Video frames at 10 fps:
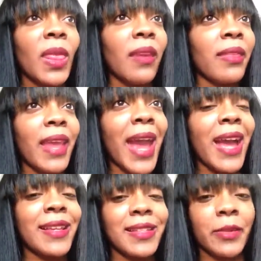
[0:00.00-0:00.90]

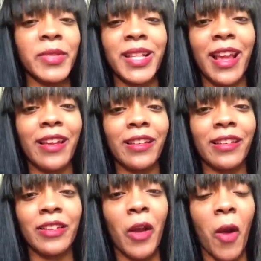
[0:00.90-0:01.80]
now it seems like
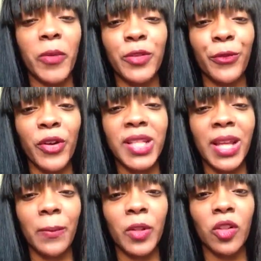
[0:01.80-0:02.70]
you almost force
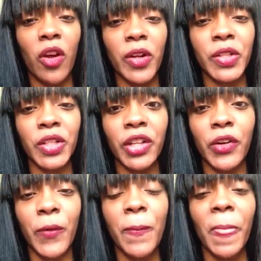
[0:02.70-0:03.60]
them to talk to
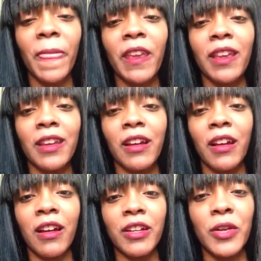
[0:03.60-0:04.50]
you.
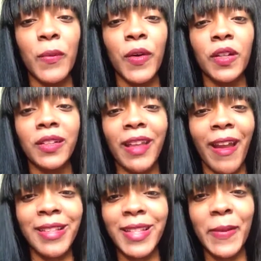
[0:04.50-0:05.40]
You will
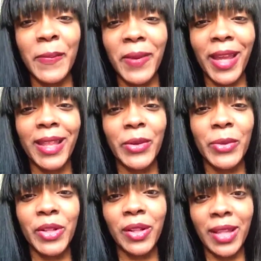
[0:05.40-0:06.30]
text them and they
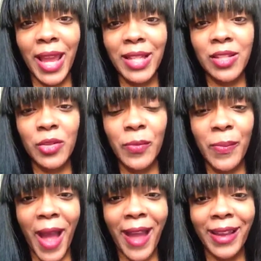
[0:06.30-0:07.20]
will not text you
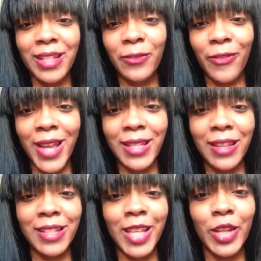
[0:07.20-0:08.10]
back as fast
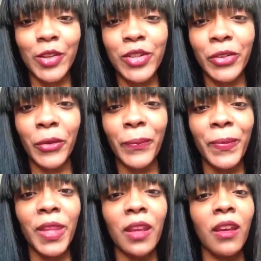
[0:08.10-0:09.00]
as they used to.
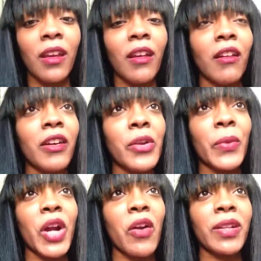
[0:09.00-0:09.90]
Or you
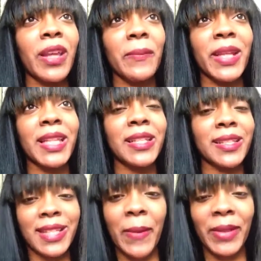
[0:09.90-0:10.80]
will call them and the
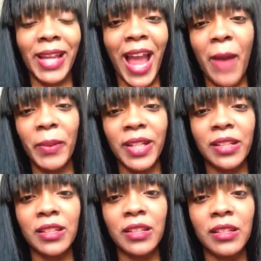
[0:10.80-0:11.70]
same thing
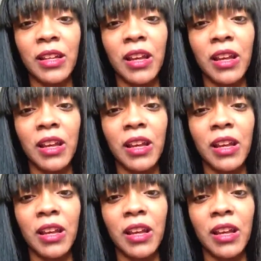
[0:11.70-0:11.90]
happens.